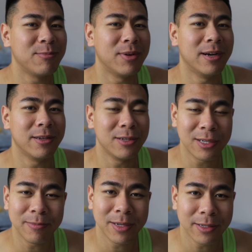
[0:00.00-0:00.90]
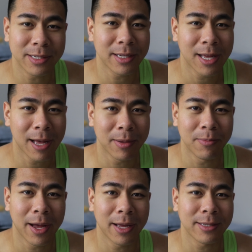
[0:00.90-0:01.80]
but you should be using HEPA
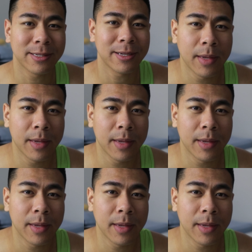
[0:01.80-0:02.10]
bags.